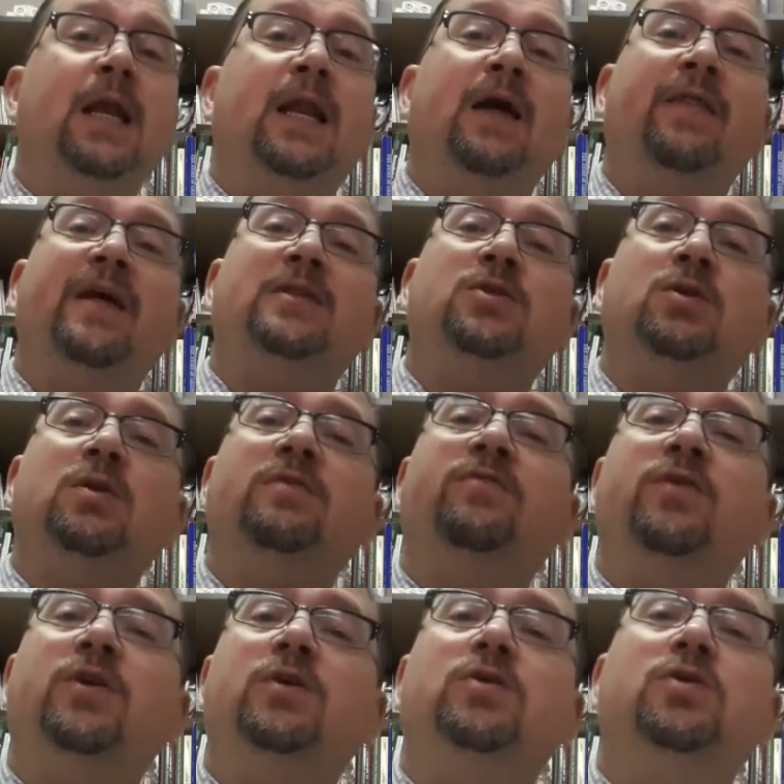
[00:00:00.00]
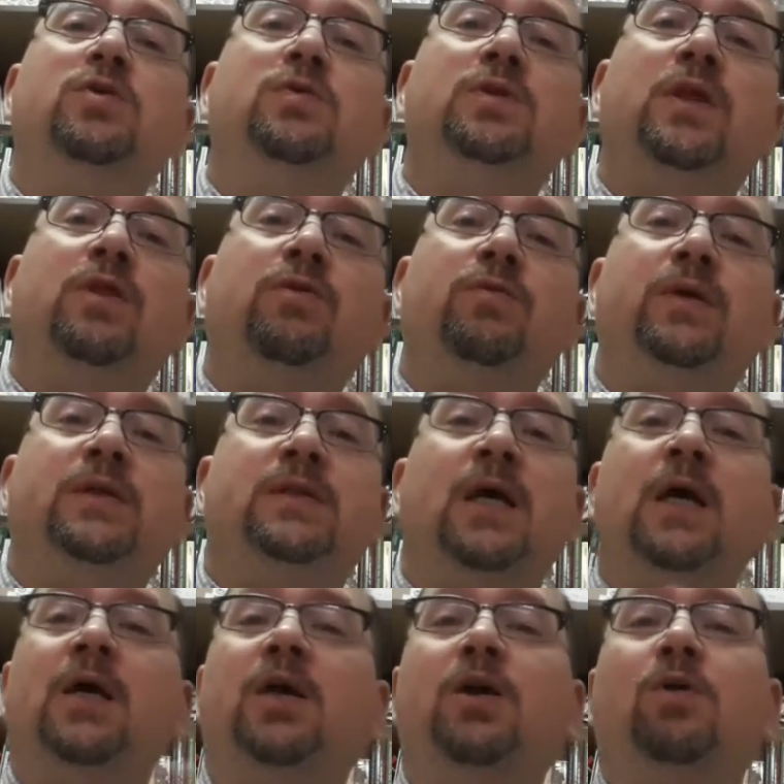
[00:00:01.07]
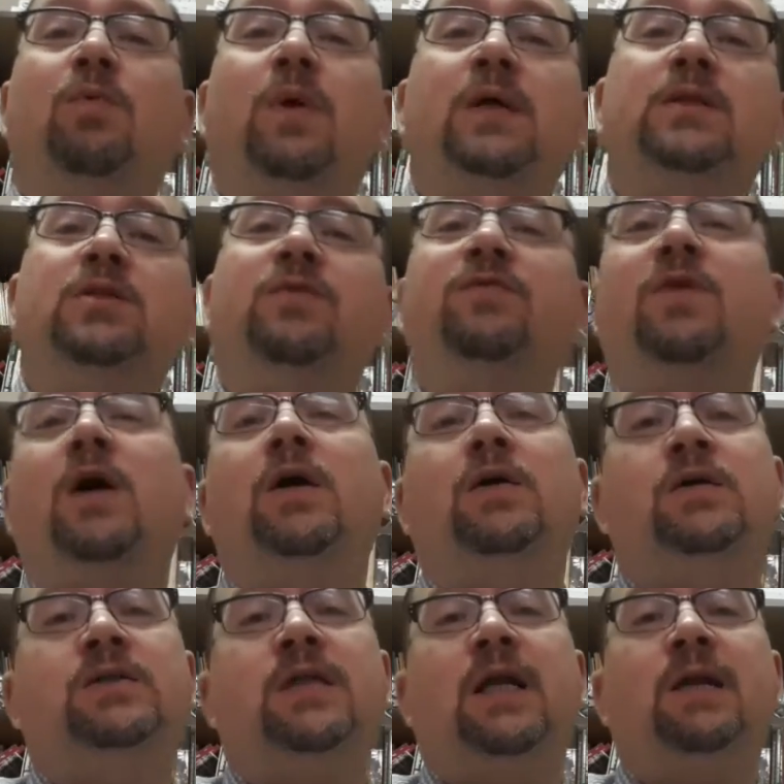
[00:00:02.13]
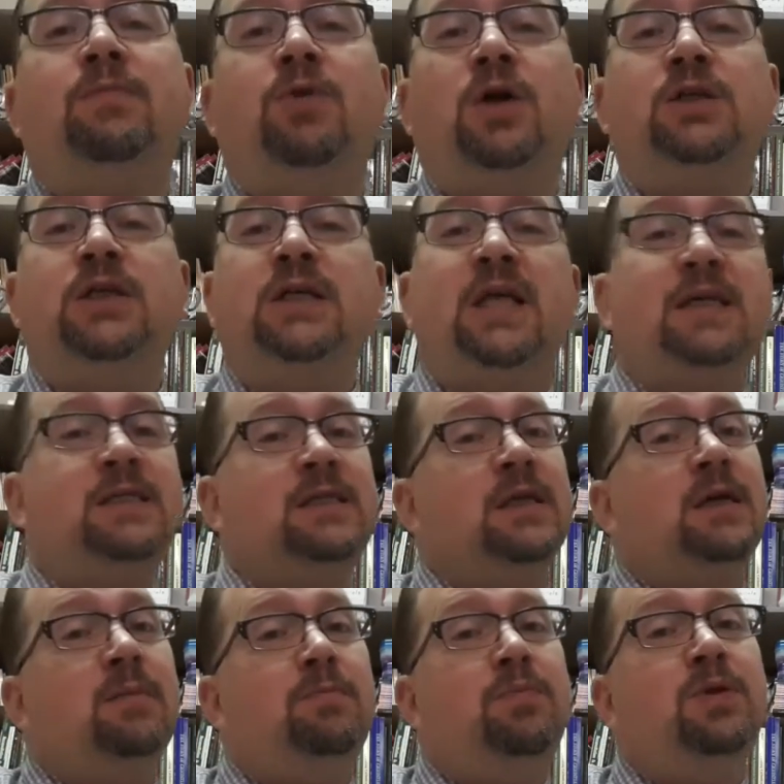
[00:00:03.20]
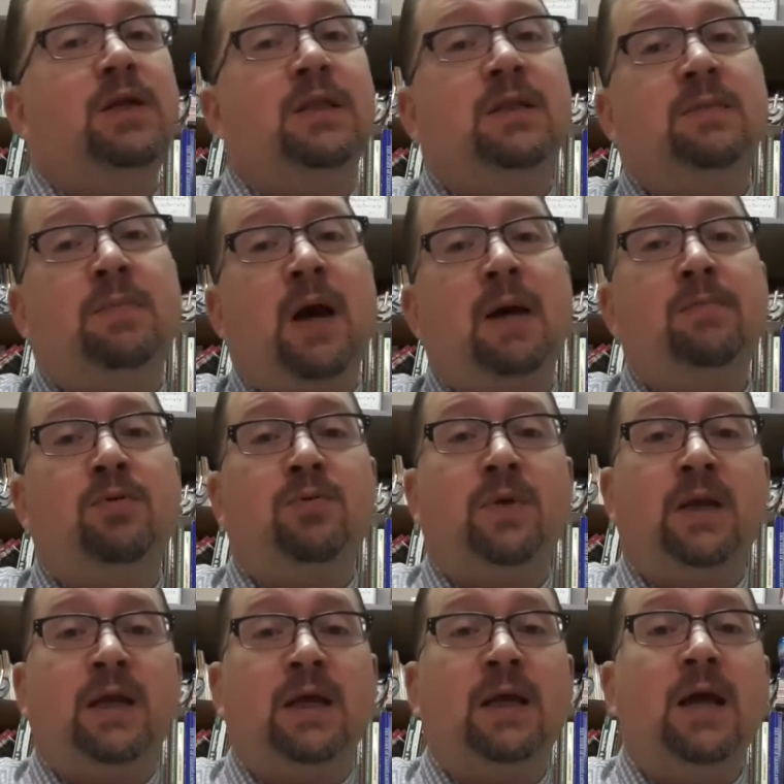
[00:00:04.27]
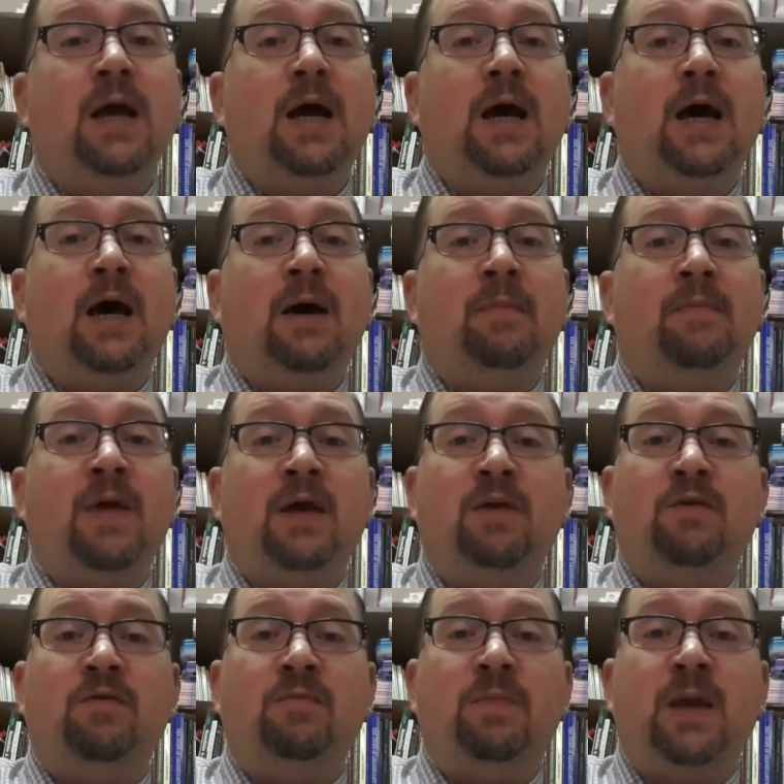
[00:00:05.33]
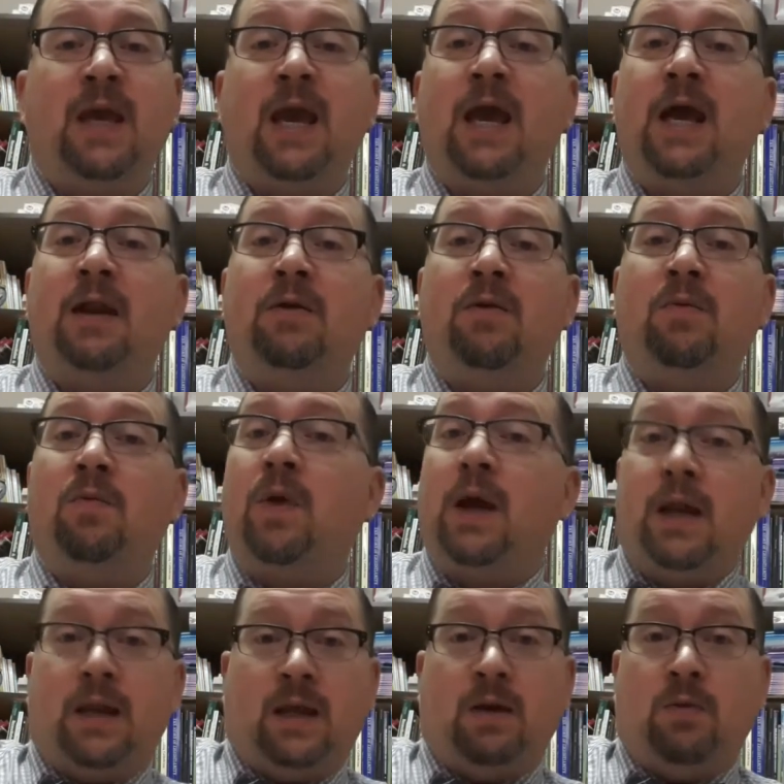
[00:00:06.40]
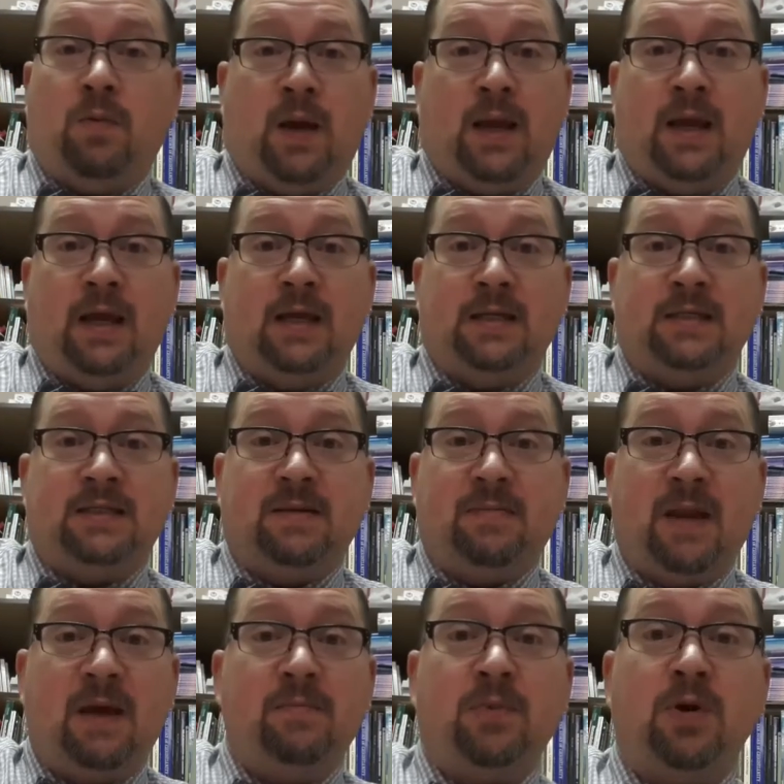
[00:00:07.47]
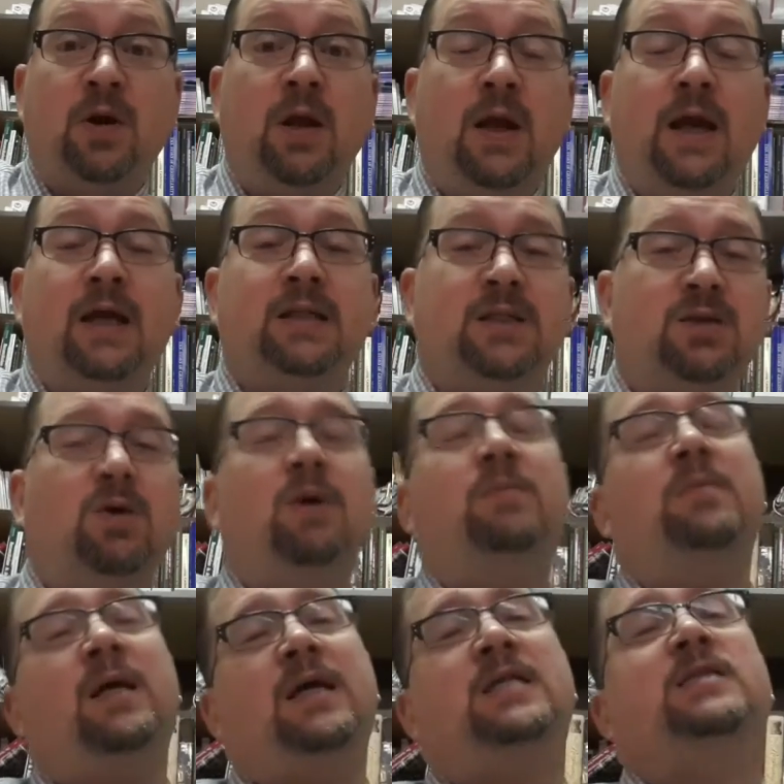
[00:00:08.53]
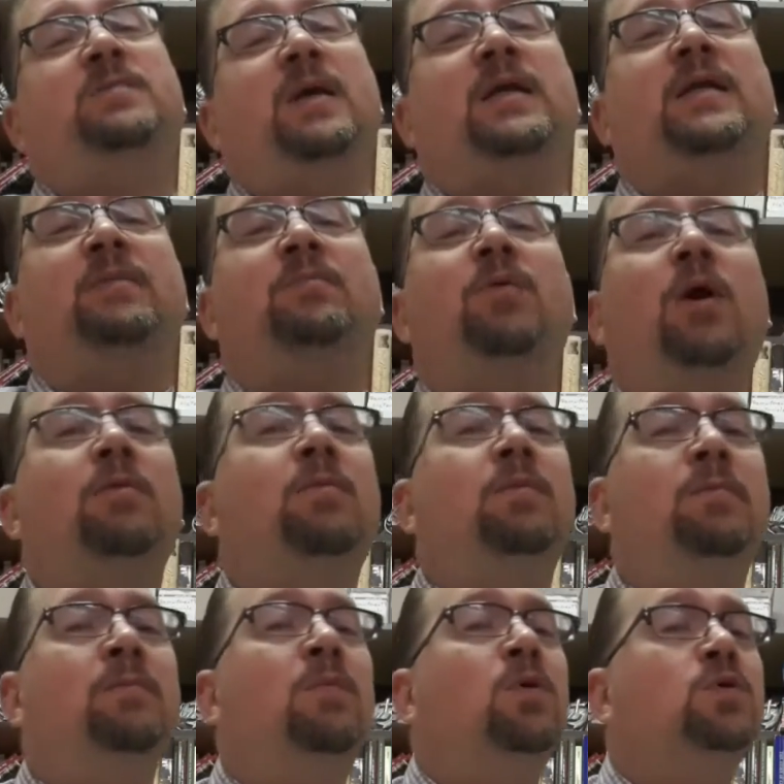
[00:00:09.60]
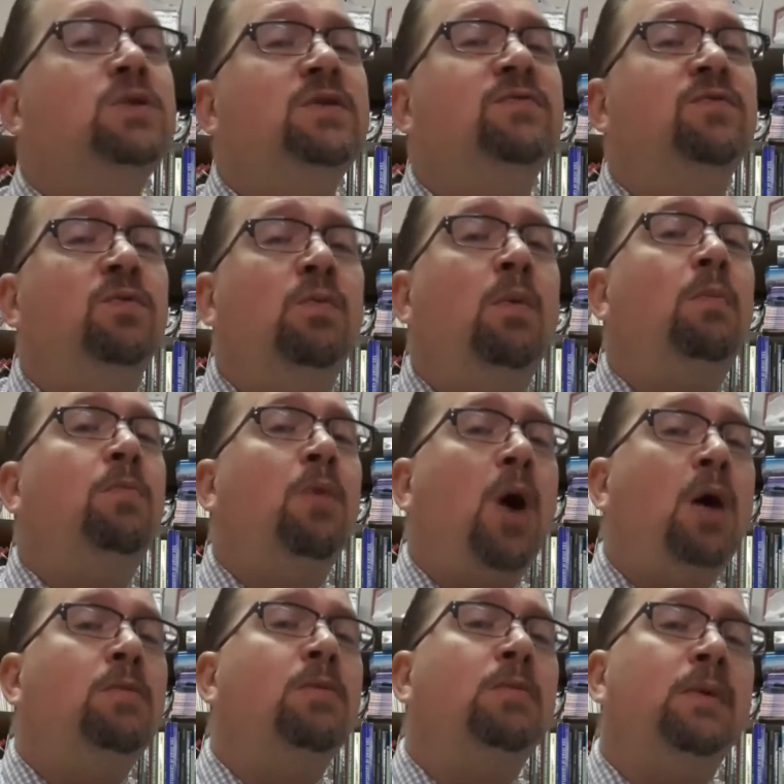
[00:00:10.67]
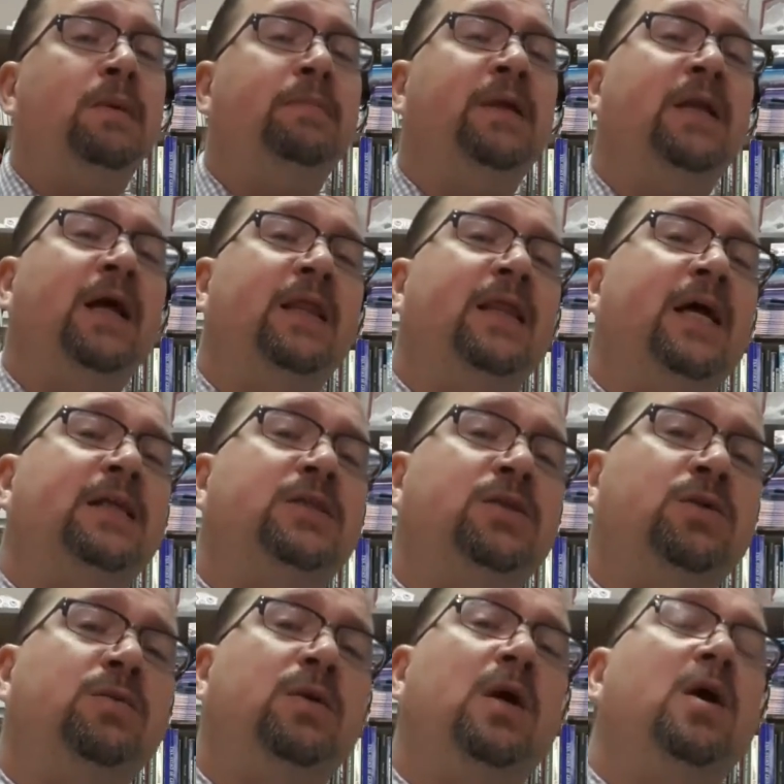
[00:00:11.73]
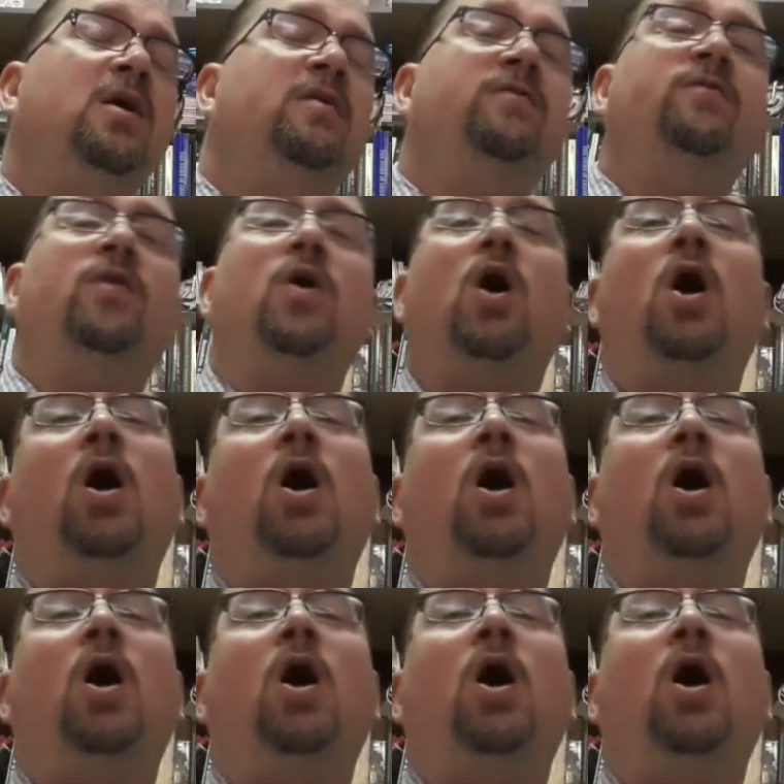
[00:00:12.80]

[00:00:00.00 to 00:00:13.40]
Now that's only for year twos and threes. Year ones, you've got your study project. That's to complete the Bible reading that you began right away in September. And so I'm expecting most of you will probably be done that soon. For